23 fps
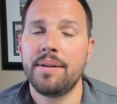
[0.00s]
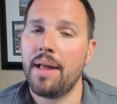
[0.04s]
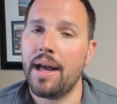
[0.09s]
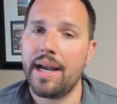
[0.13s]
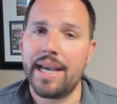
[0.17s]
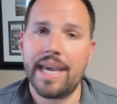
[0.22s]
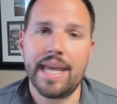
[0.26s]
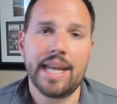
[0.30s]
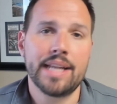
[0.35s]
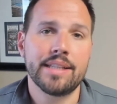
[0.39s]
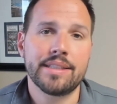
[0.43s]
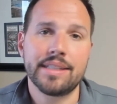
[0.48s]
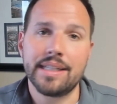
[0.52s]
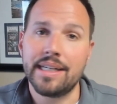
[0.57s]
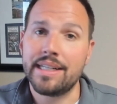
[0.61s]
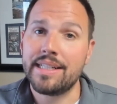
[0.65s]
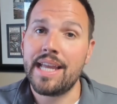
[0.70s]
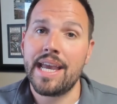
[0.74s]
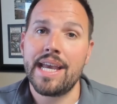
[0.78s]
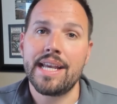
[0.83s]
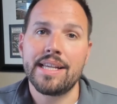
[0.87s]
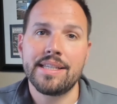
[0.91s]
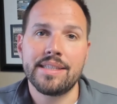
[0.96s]
Again, it's going to
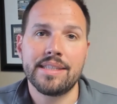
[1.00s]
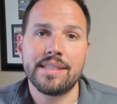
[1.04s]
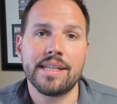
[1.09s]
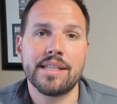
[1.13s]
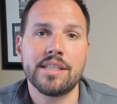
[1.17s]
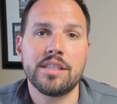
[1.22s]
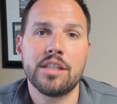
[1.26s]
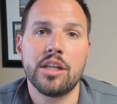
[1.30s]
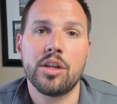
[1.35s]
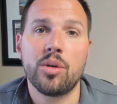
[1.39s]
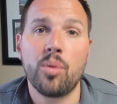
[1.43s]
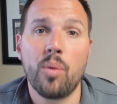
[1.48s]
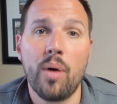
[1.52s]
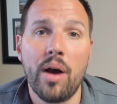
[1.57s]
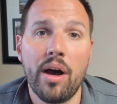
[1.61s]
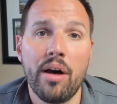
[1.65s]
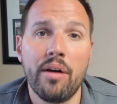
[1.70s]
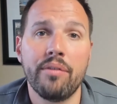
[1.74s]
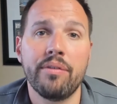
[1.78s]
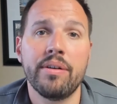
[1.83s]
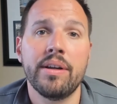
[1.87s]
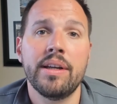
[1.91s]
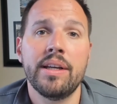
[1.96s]
take 6 to
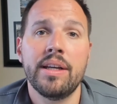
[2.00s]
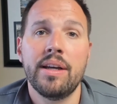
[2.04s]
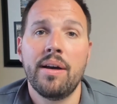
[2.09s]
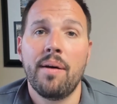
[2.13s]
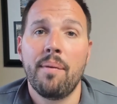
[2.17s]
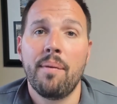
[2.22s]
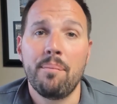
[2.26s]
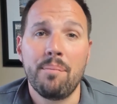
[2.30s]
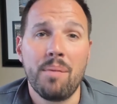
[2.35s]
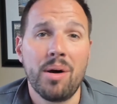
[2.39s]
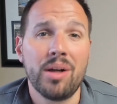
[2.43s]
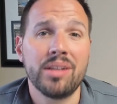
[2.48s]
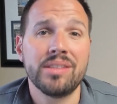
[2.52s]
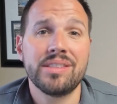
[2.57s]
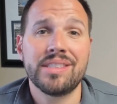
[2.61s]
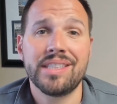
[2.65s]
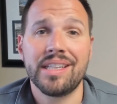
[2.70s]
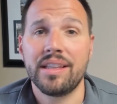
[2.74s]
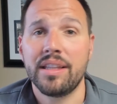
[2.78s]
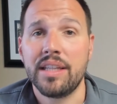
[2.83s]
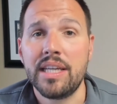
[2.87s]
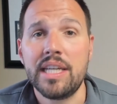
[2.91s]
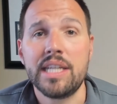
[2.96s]
12 months
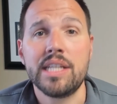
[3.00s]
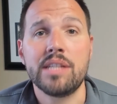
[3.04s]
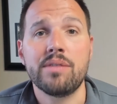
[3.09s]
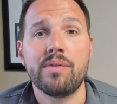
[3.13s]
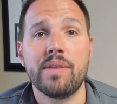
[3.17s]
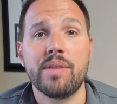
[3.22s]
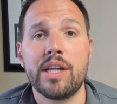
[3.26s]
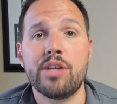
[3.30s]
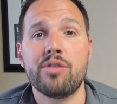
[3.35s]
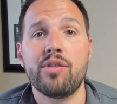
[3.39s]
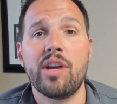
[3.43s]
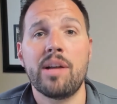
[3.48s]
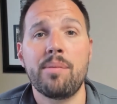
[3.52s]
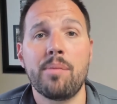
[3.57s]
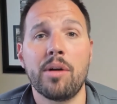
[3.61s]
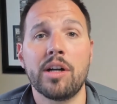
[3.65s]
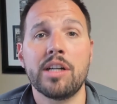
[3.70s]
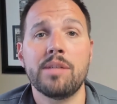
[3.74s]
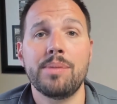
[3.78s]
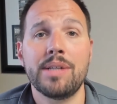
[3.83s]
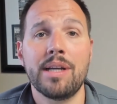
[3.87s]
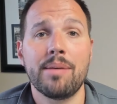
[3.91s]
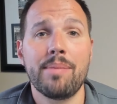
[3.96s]
at least for that
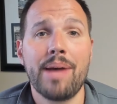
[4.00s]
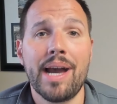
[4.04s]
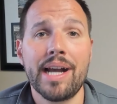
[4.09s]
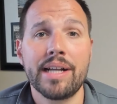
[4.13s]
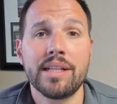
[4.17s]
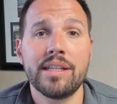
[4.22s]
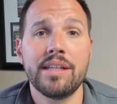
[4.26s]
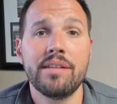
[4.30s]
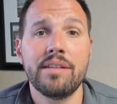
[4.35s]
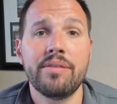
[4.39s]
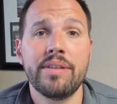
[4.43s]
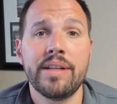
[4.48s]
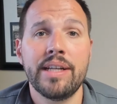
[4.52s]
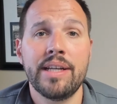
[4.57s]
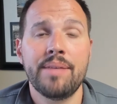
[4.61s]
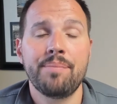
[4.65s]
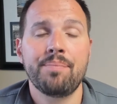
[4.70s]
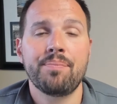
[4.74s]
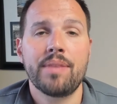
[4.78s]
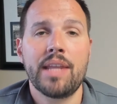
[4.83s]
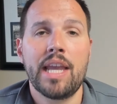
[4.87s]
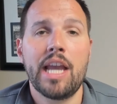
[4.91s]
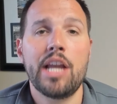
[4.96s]
trademark to become active,
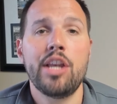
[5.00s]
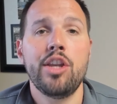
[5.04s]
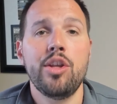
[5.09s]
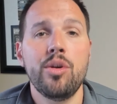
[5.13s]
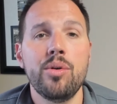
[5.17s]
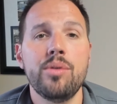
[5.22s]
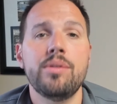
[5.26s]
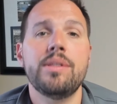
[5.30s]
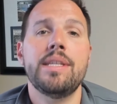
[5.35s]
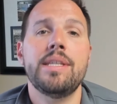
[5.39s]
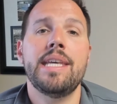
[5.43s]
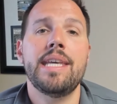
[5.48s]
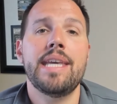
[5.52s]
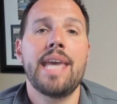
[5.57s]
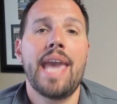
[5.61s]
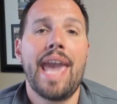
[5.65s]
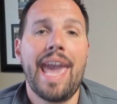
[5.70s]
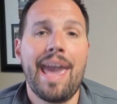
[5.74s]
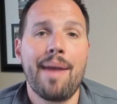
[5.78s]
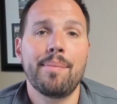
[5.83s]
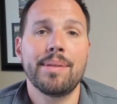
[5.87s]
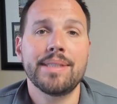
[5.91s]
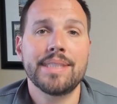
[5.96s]
and using
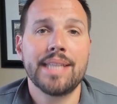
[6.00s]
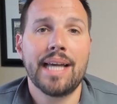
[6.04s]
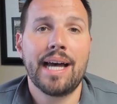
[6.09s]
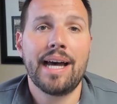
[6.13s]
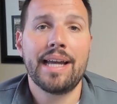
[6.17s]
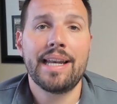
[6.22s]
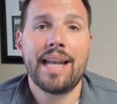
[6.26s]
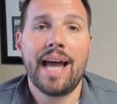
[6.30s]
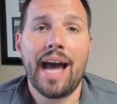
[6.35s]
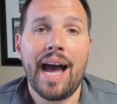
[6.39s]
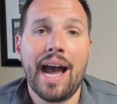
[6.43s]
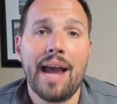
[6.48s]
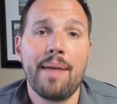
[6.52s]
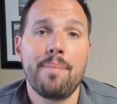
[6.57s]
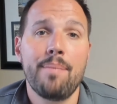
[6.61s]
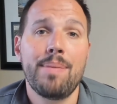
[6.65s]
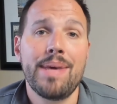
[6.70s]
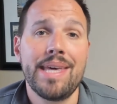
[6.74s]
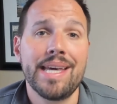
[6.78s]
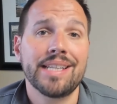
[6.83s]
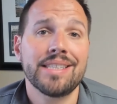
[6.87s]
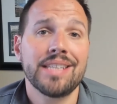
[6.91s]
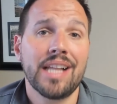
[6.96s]
Amazon
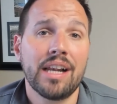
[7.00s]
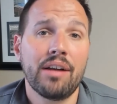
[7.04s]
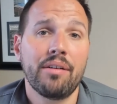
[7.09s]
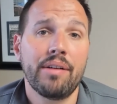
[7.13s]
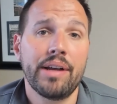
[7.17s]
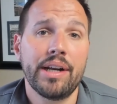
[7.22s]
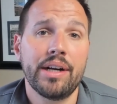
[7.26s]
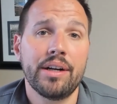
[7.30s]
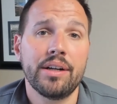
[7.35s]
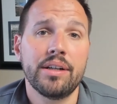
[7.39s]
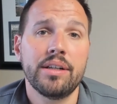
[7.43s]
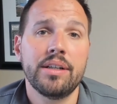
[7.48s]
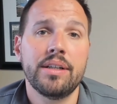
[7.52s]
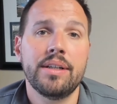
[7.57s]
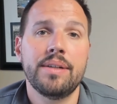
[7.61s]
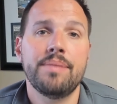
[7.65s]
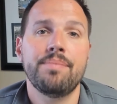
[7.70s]
IP Accelerator